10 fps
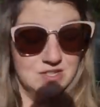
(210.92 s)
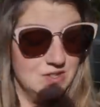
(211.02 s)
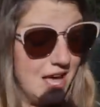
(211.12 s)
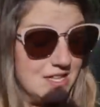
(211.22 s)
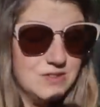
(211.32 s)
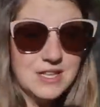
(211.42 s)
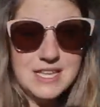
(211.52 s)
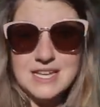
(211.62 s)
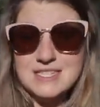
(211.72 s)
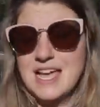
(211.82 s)
So that's
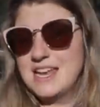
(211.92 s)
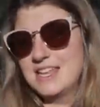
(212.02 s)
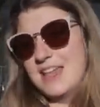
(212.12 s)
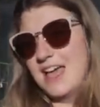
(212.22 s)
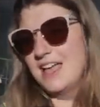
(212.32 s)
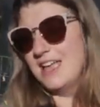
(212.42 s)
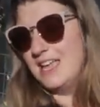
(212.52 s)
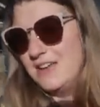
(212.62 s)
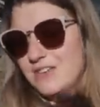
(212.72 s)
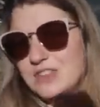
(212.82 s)
really exciting that
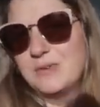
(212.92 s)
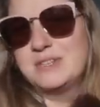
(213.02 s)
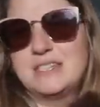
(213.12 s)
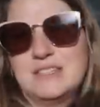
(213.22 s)
even though we